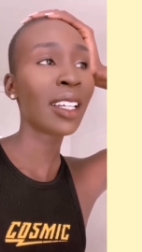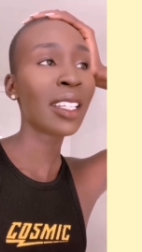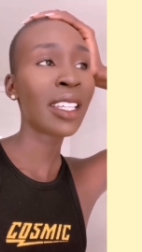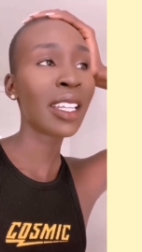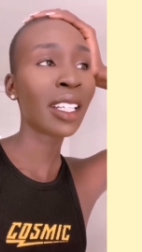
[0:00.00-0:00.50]
a
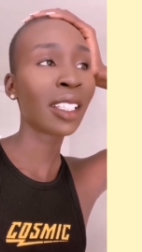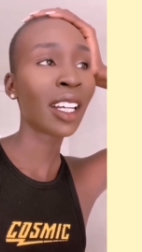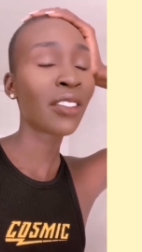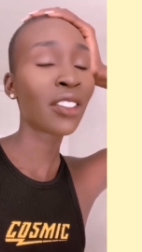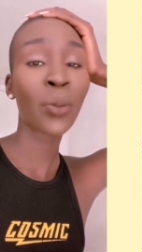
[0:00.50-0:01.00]

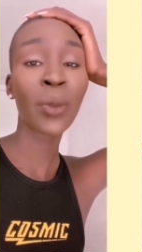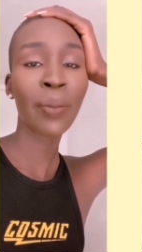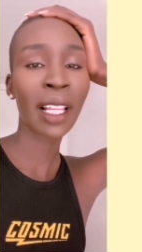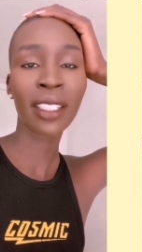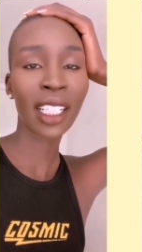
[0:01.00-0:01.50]
year of so many
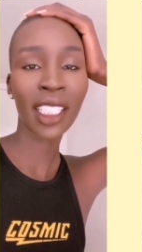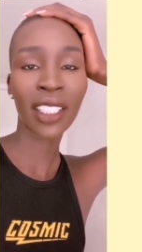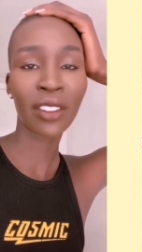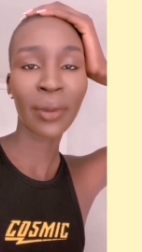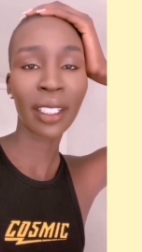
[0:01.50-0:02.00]

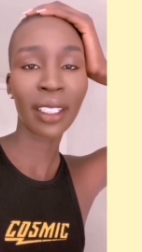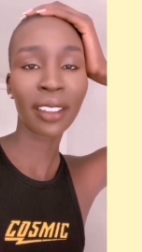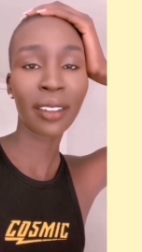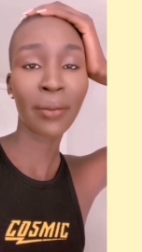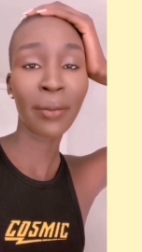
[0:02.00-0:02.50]
blessings for me.